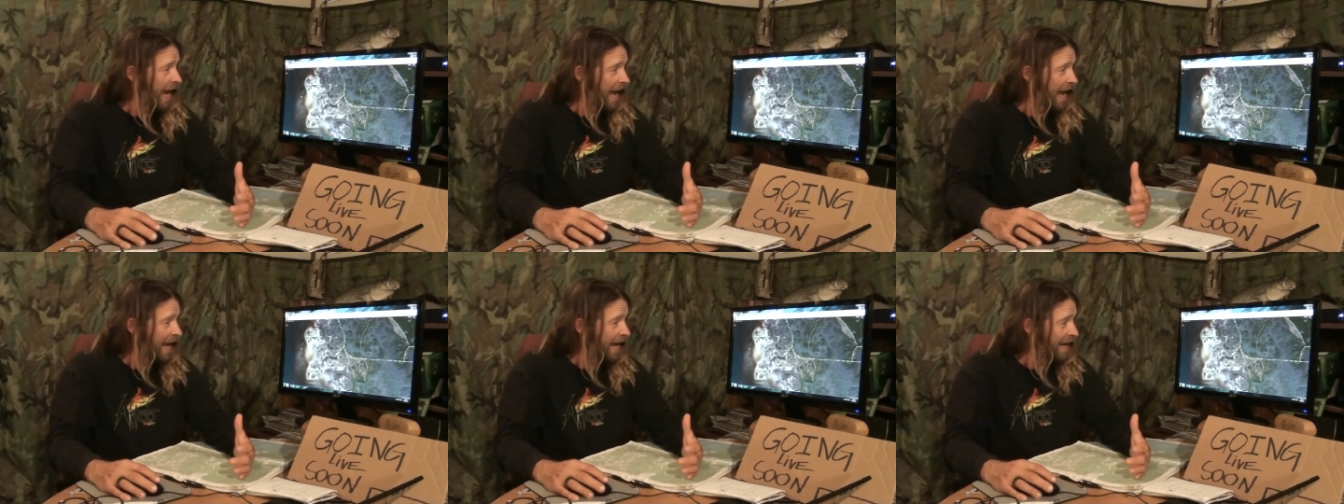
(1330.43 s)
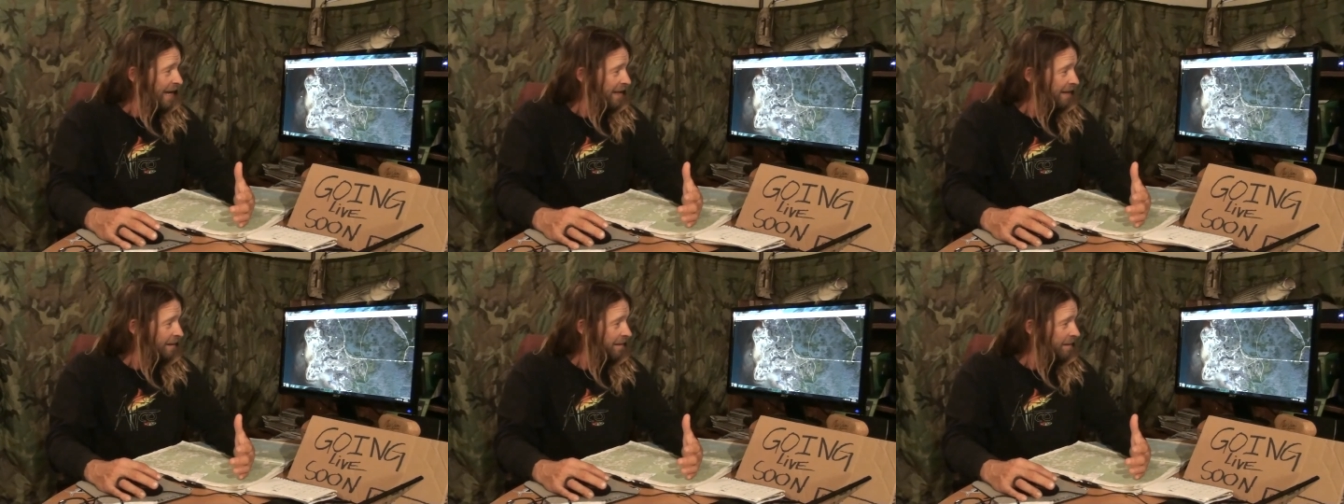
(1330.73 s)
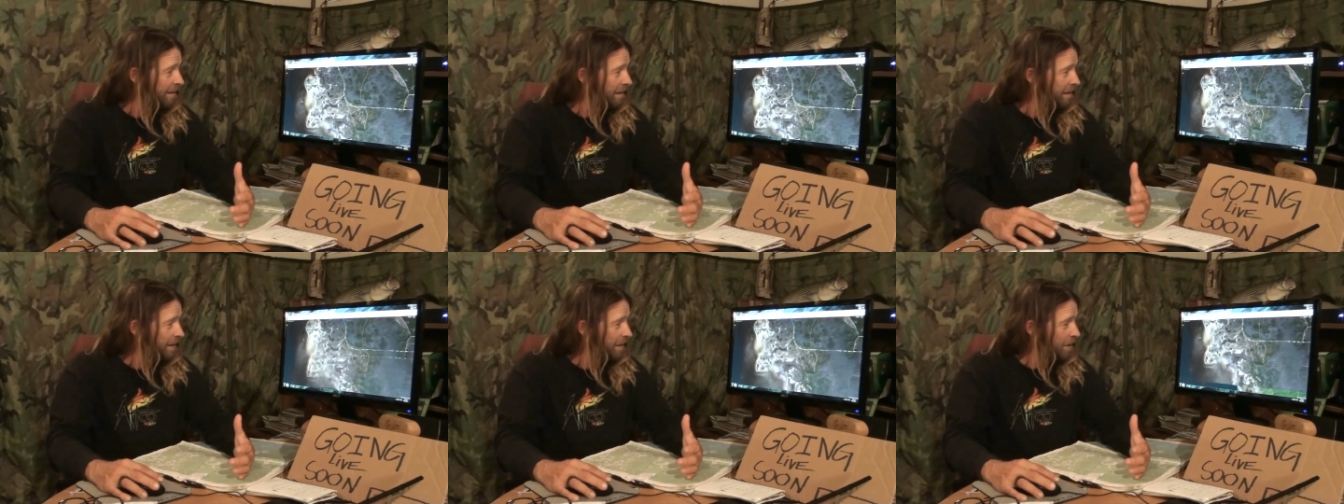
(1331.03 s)

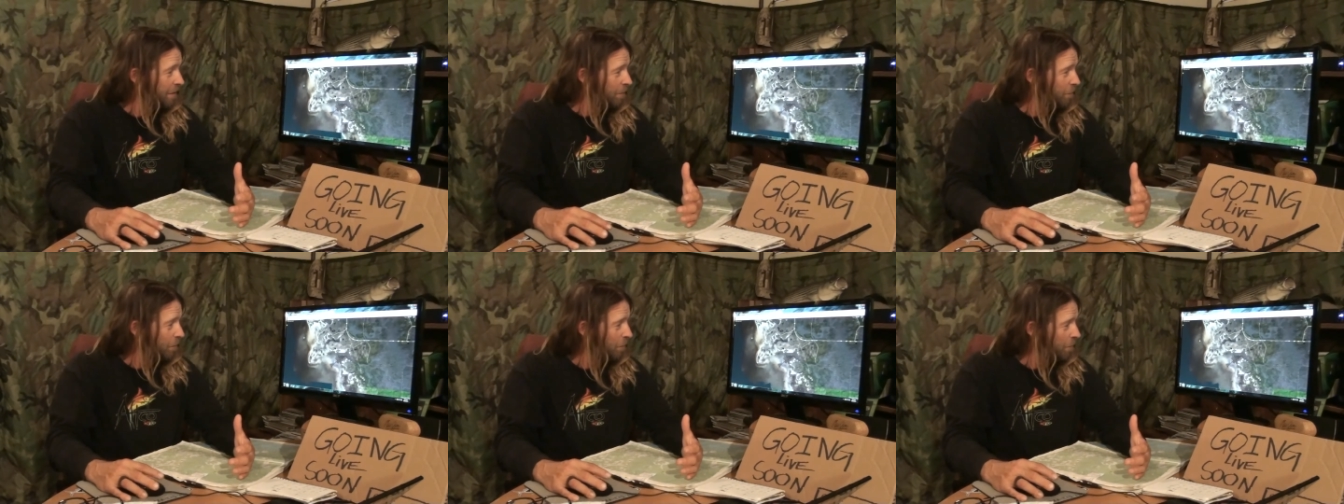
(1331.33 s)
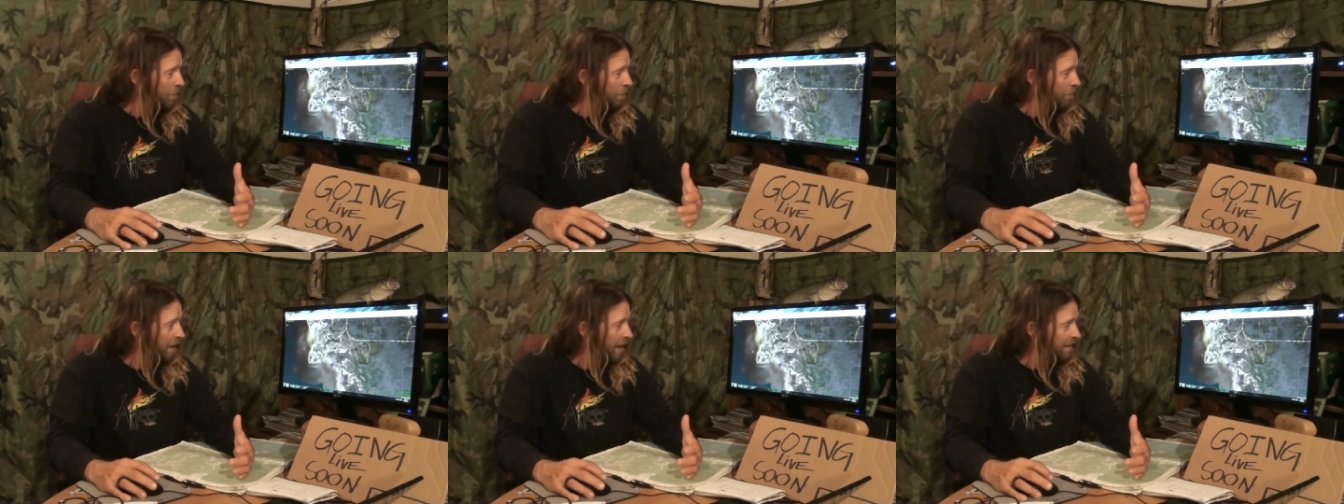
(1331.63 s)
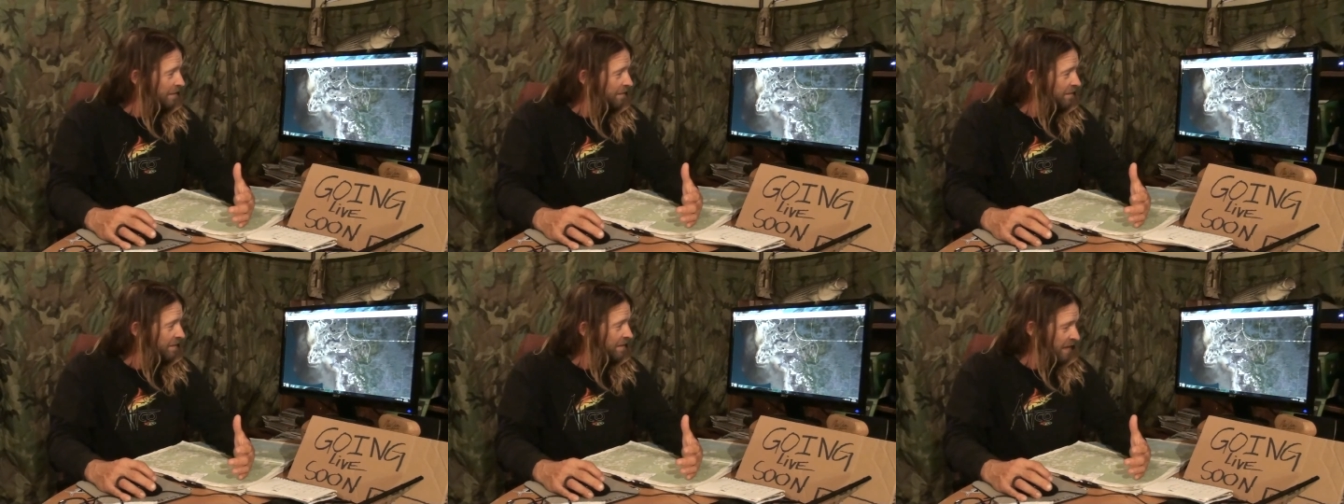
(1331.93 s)
And
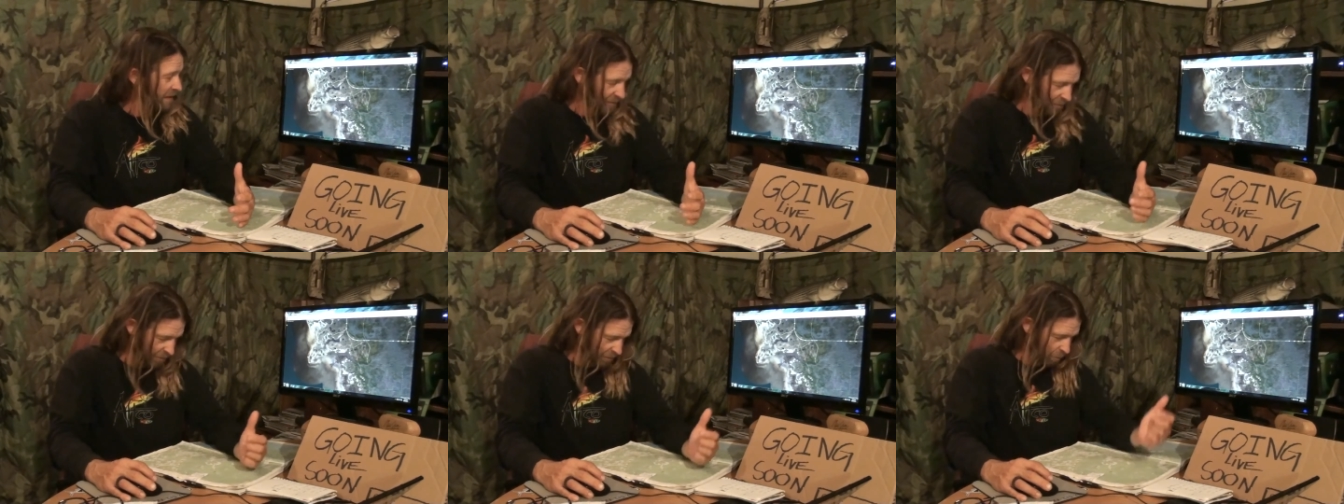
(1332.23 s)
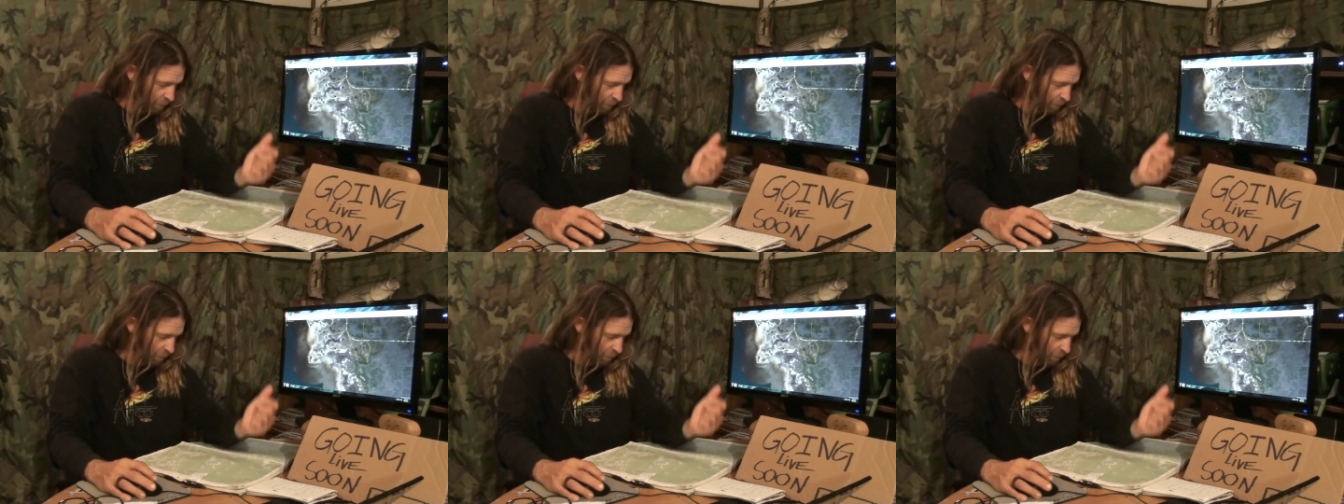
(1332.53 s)
this was